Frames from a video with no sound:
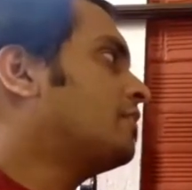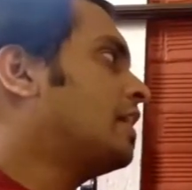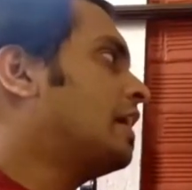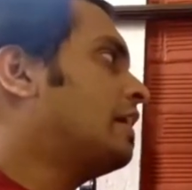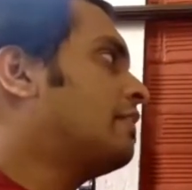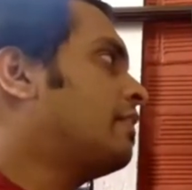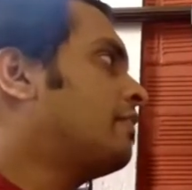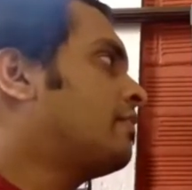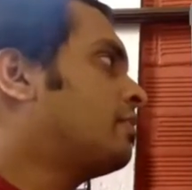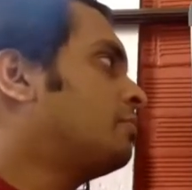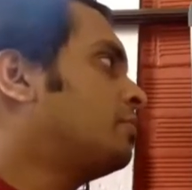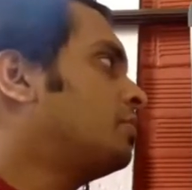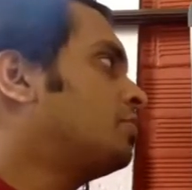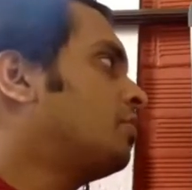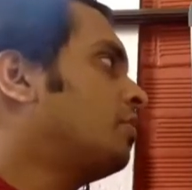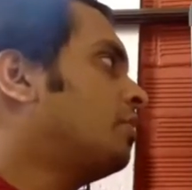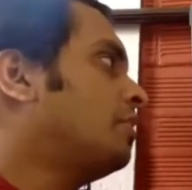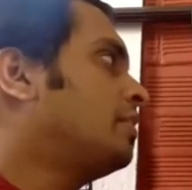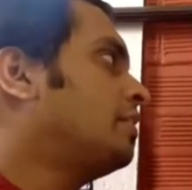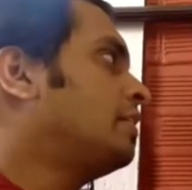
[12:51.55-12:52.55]
Away from the
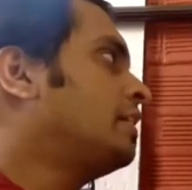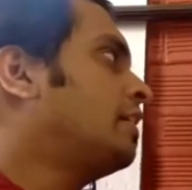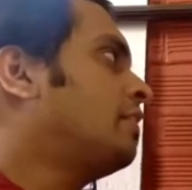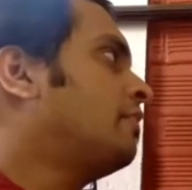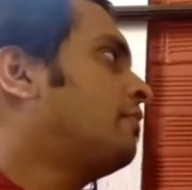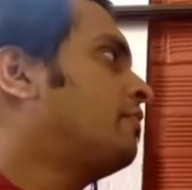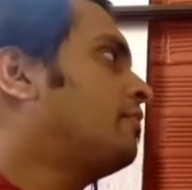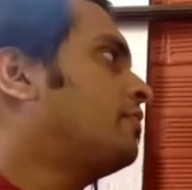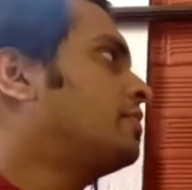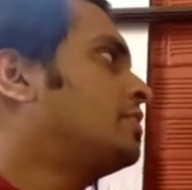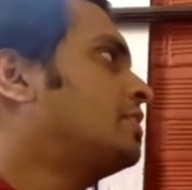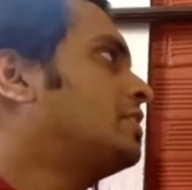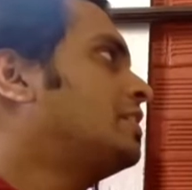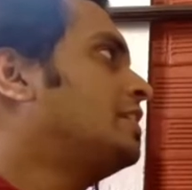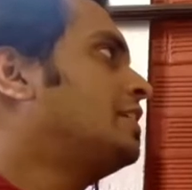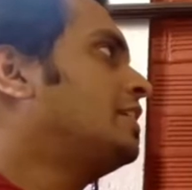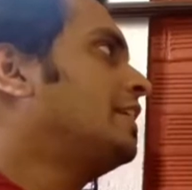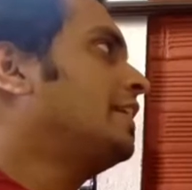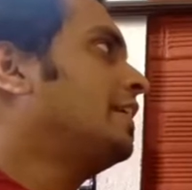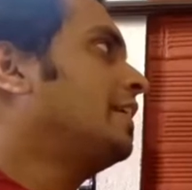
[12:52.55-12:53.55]
joint,
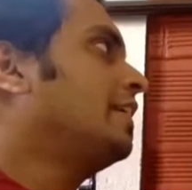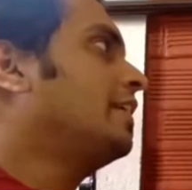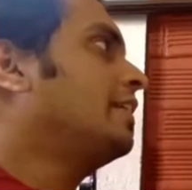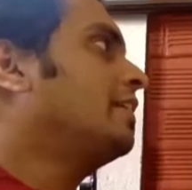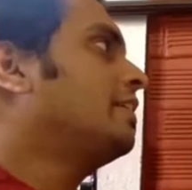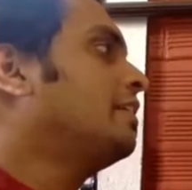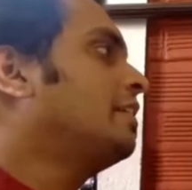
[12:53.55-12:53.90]
FCA.